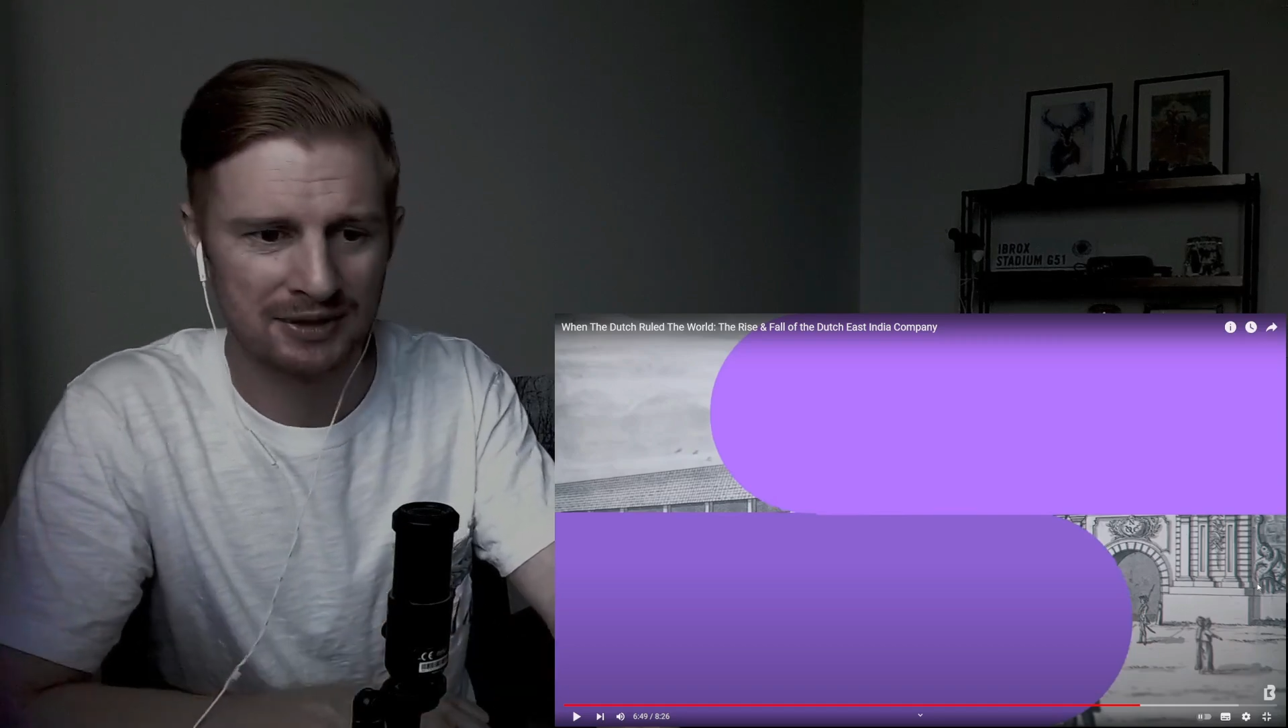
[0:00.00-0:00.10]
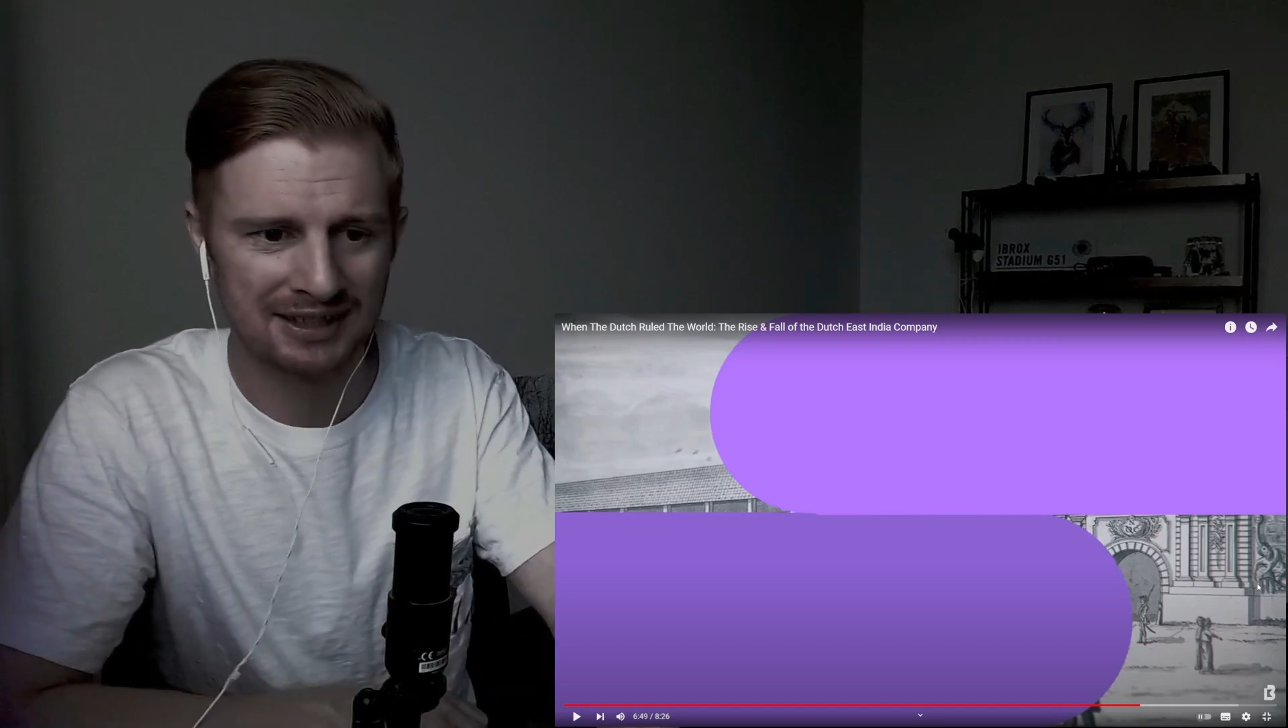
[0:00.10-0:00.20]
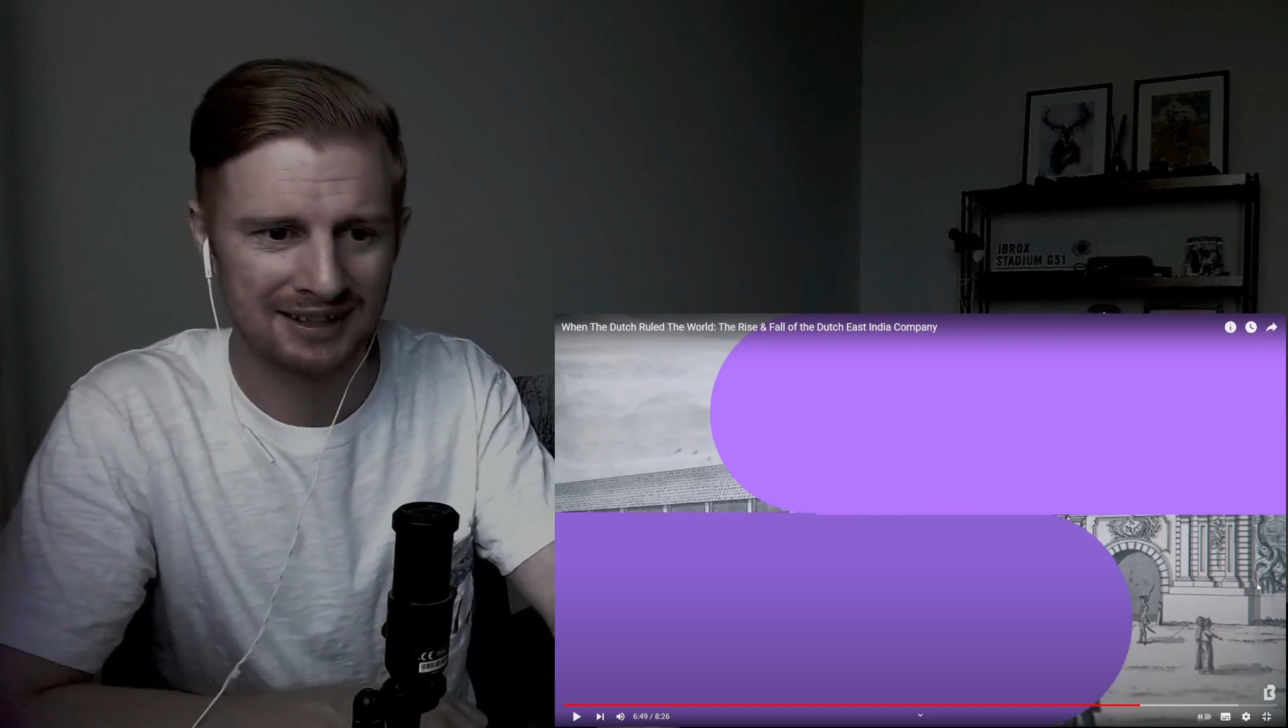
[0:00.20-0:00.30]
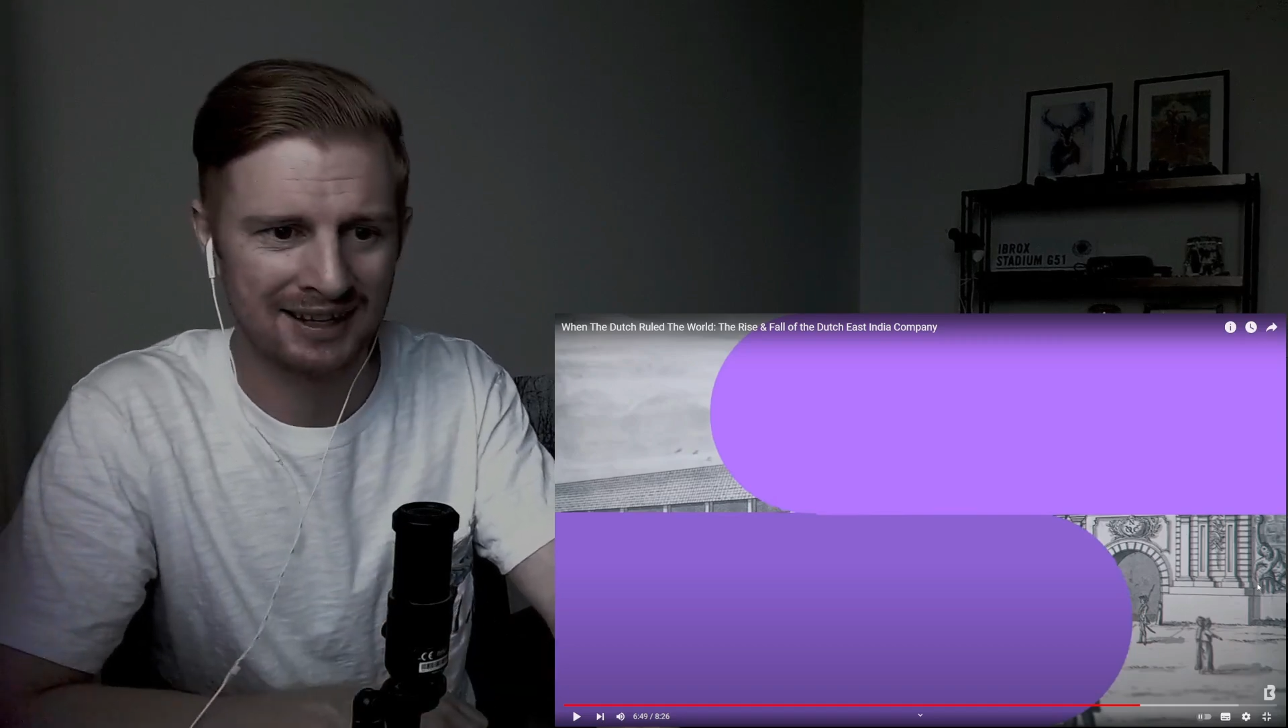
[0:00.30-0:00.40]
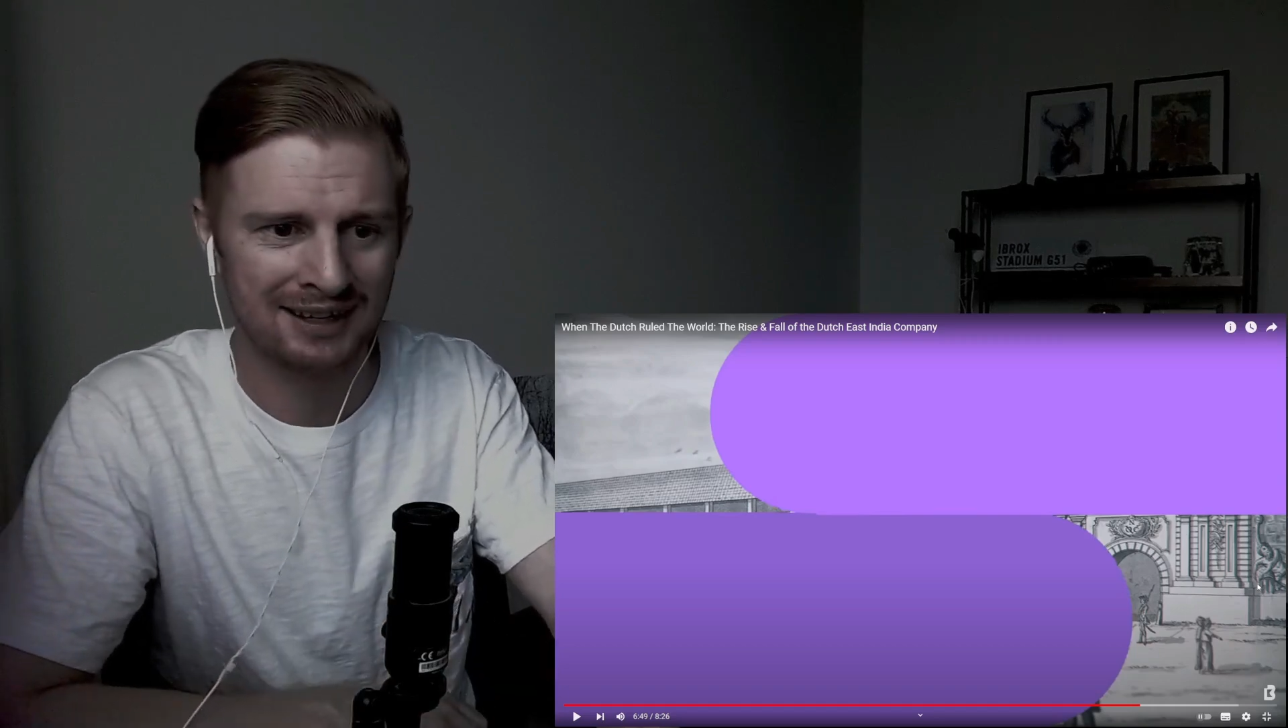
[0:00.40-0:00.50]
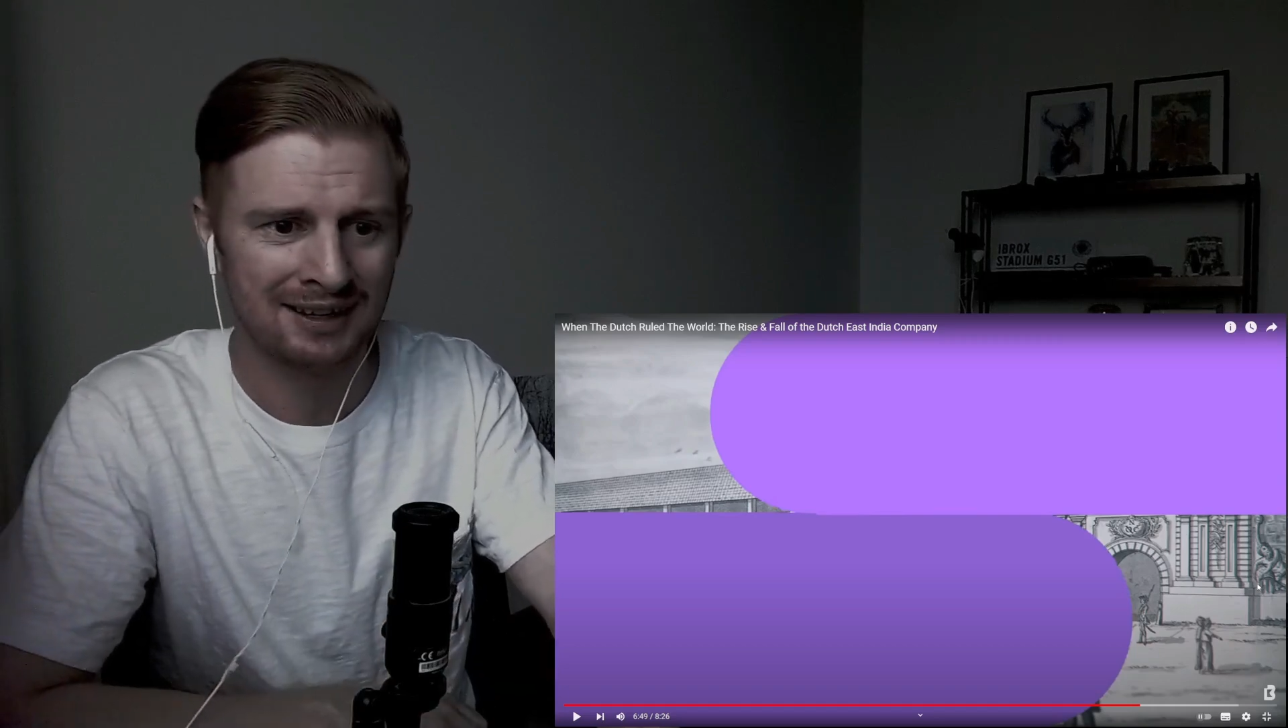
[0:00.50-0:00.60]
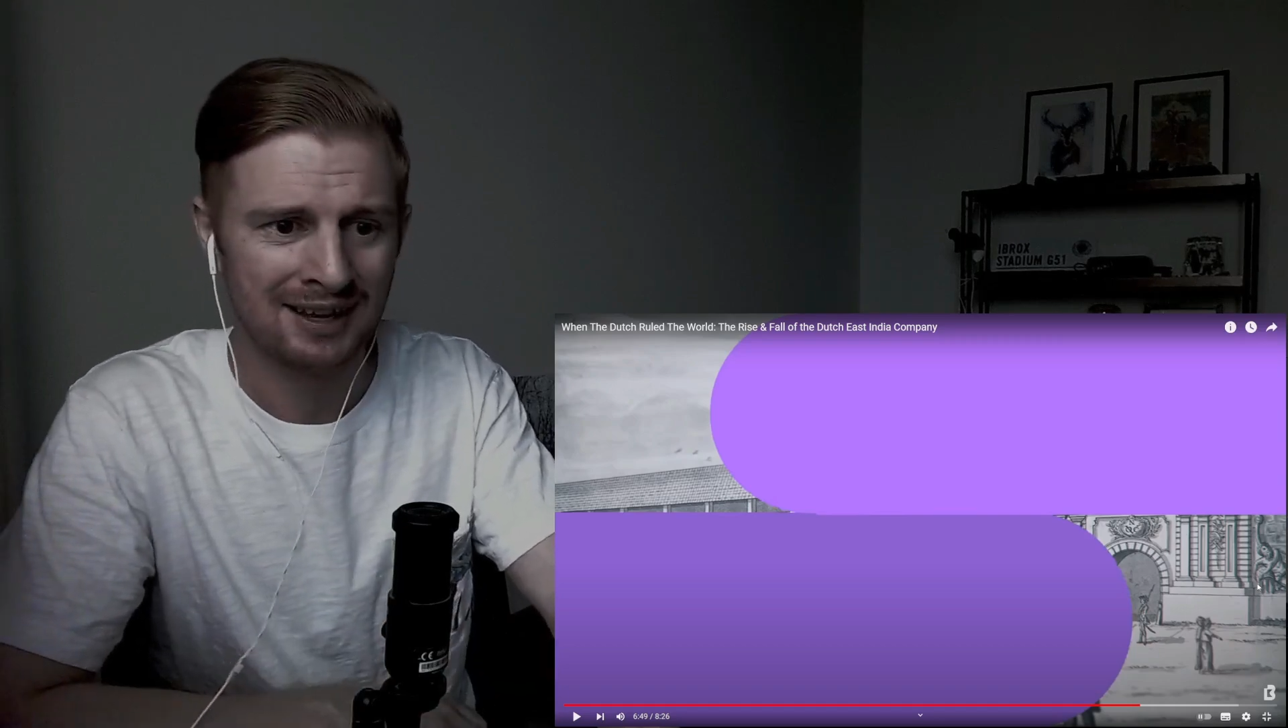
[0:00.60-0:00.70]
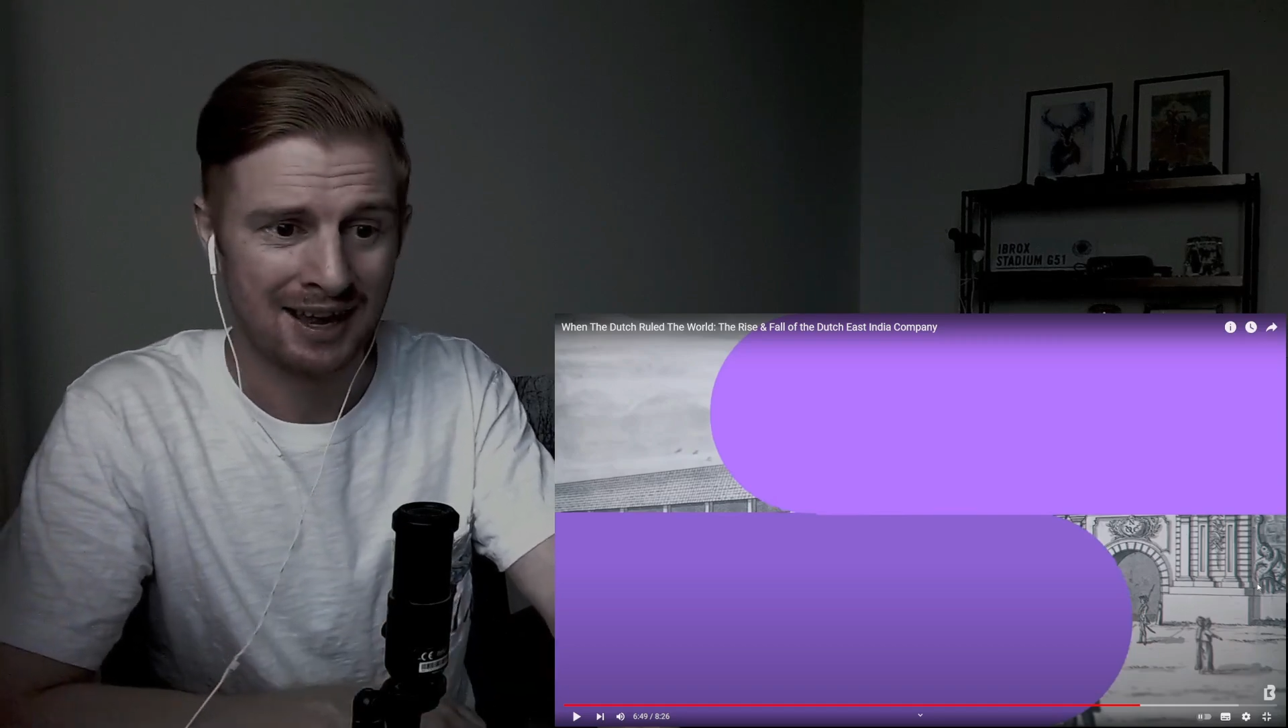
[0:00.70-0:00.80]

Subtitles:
today?